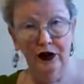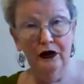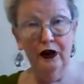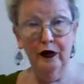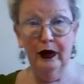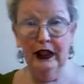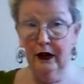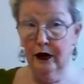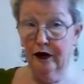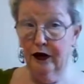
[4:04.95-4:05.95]
you a lot of money
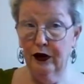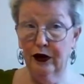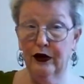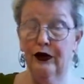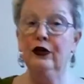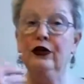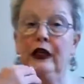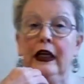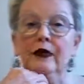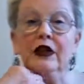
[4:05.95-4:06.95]
before you
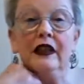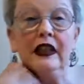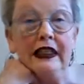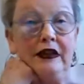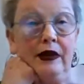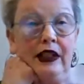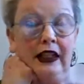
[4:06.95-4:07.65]
come to the next one.